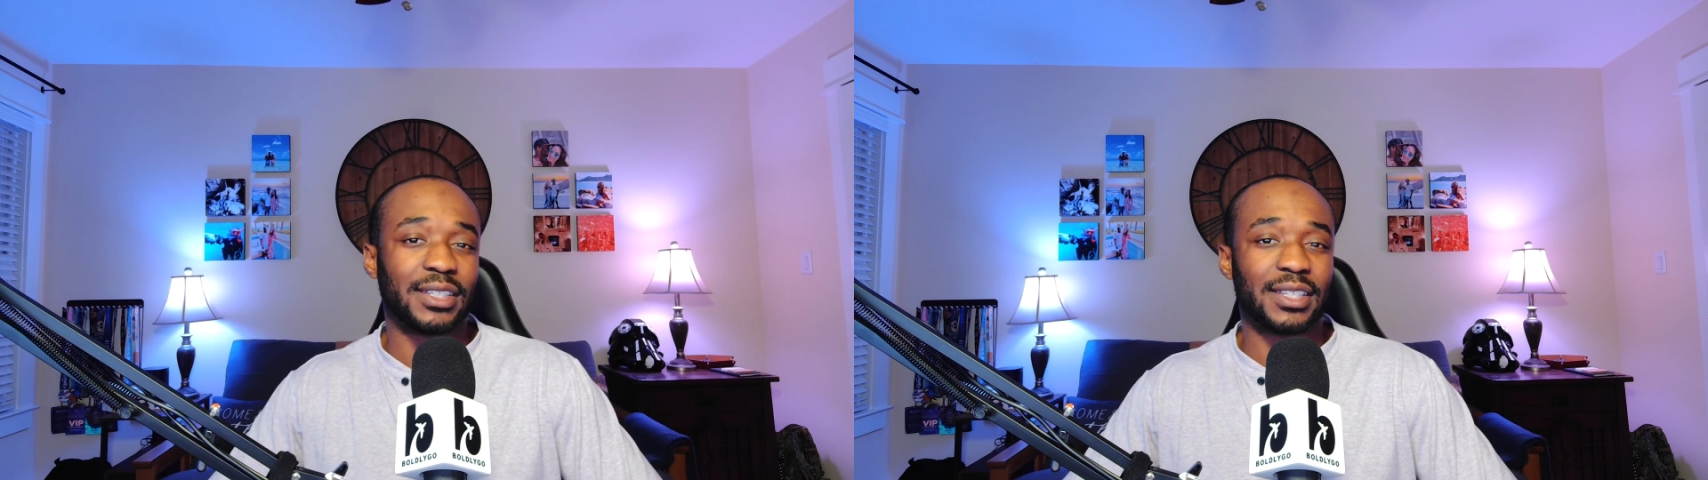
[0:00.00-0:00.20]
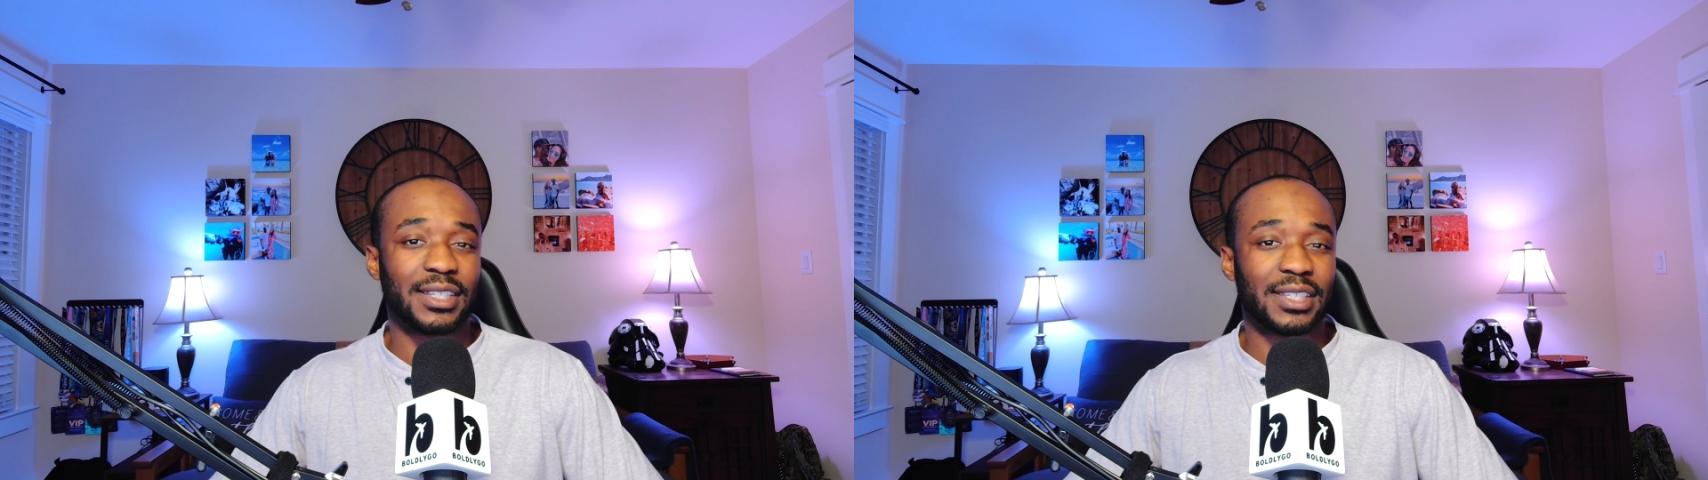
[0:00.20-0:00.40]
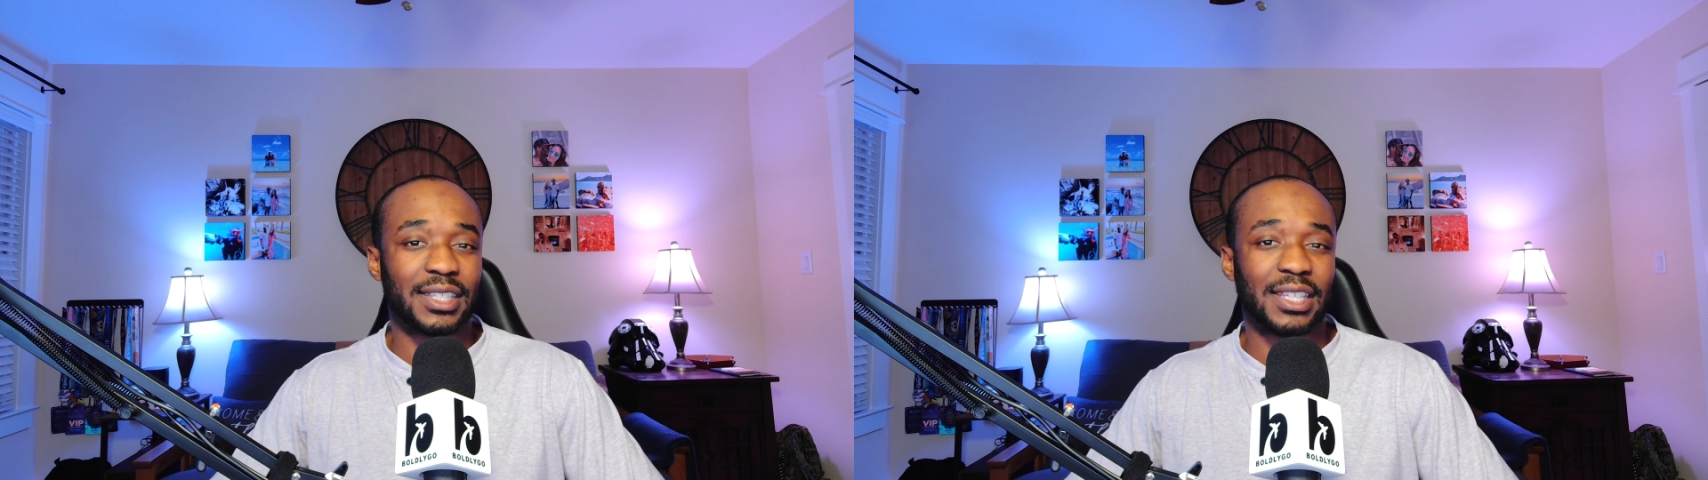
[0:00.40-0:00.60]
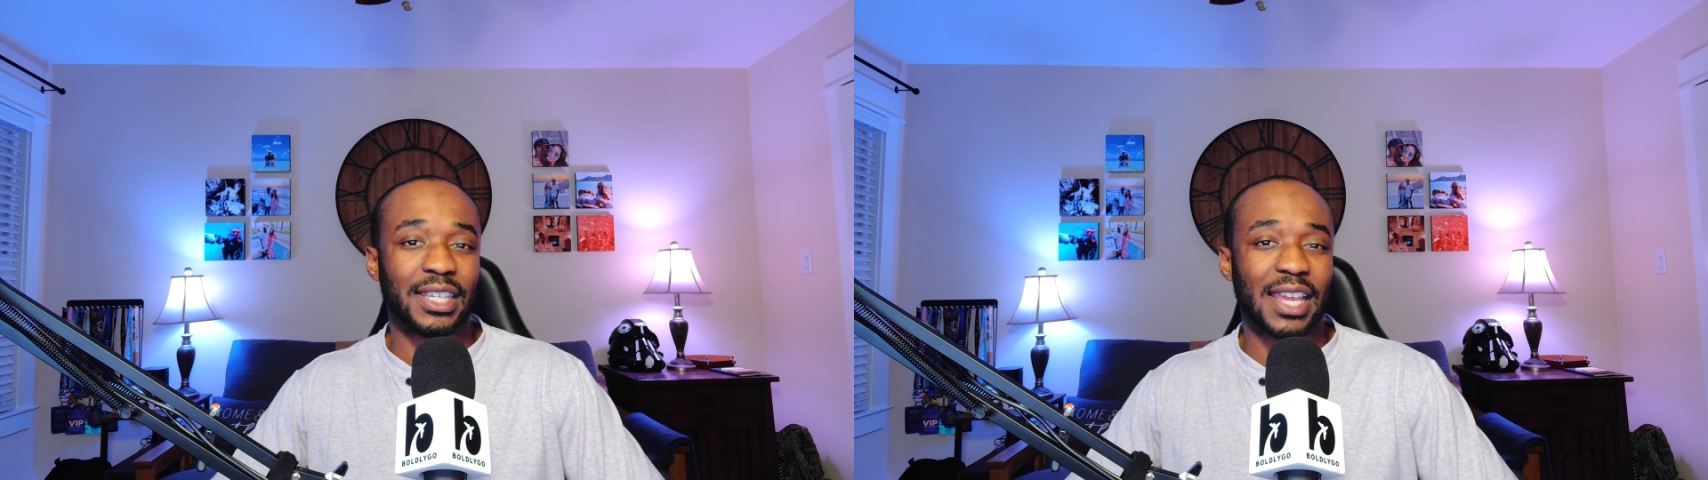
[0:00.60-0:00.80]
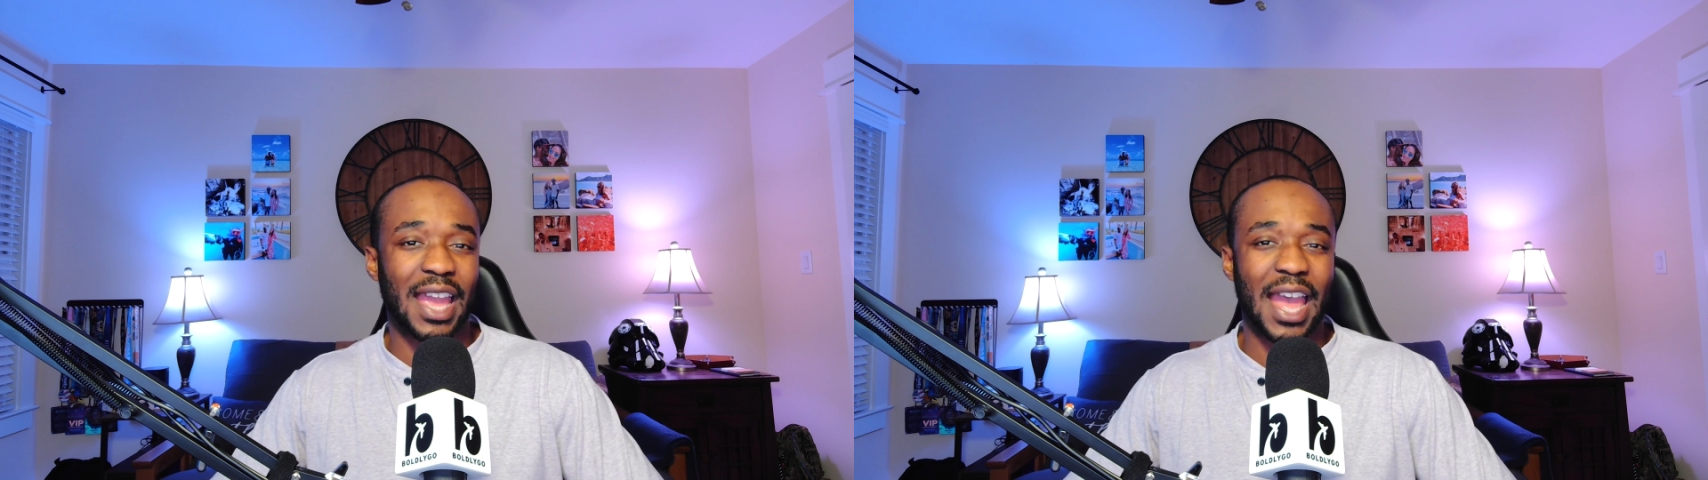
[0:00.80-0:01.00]
to
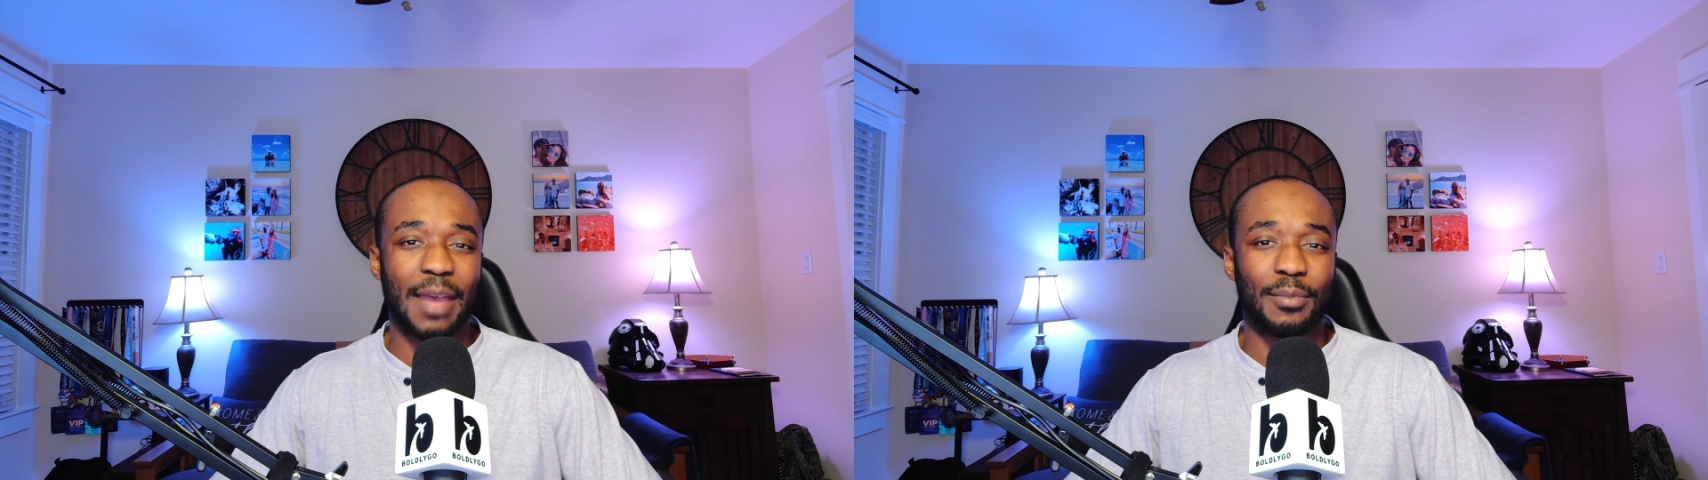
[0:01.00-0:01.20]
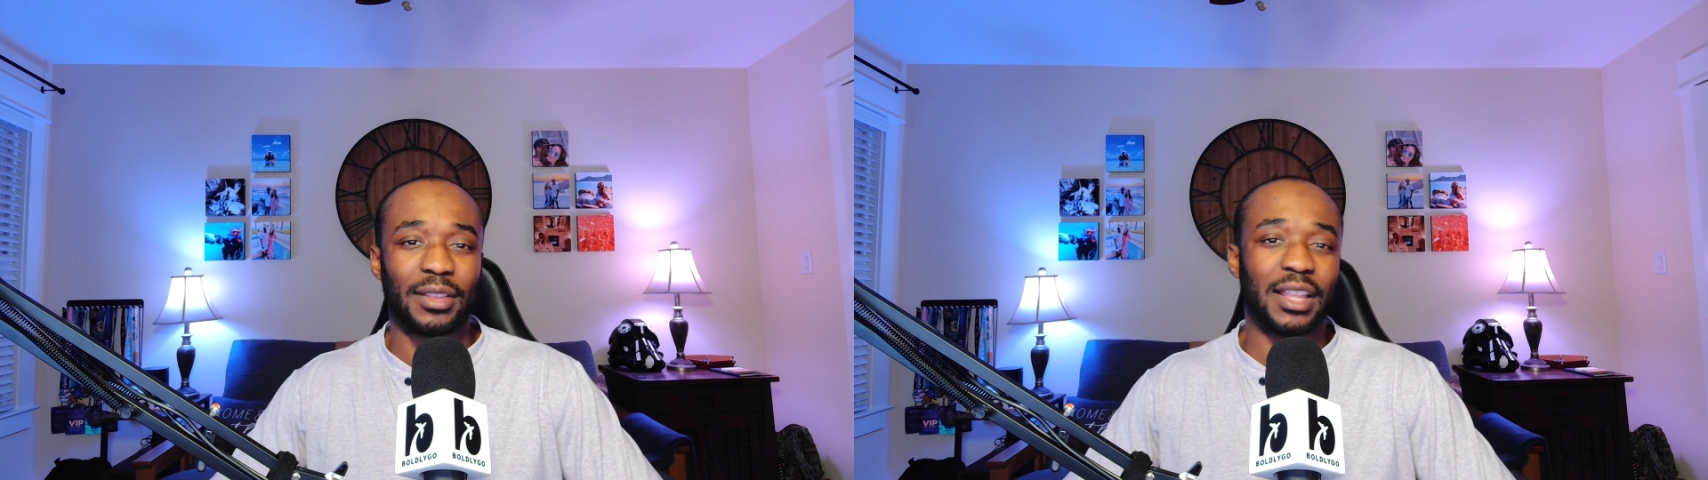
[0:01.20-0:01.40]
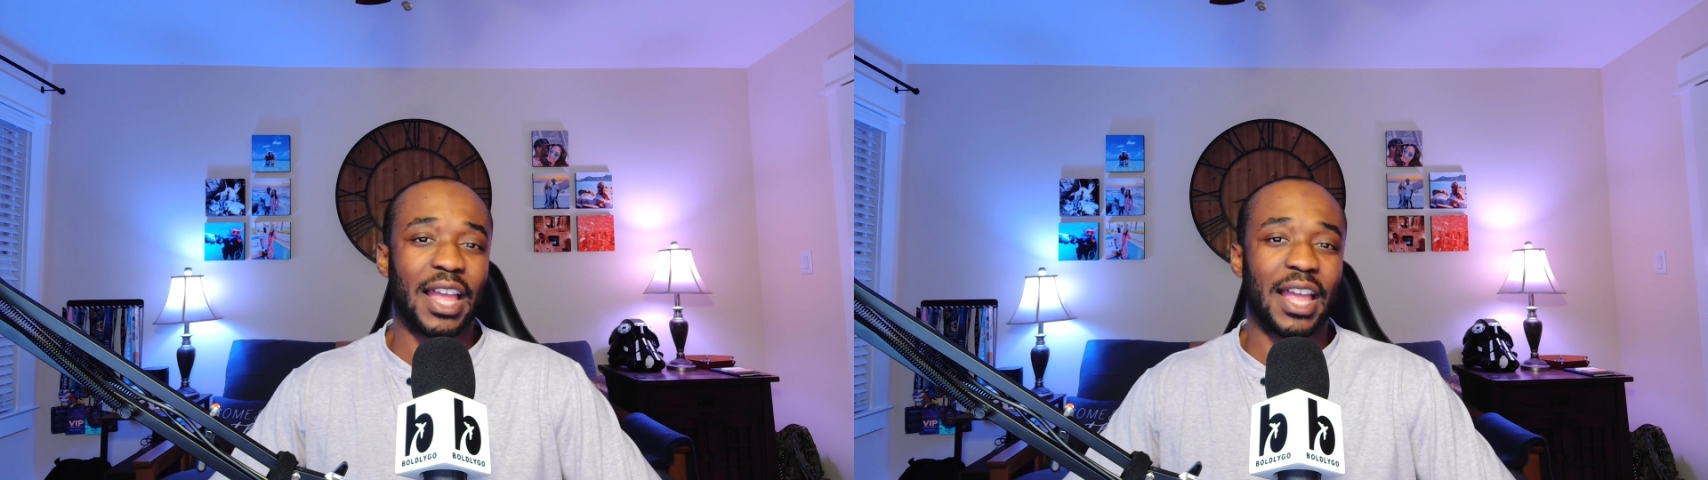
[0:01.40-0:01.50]
see happen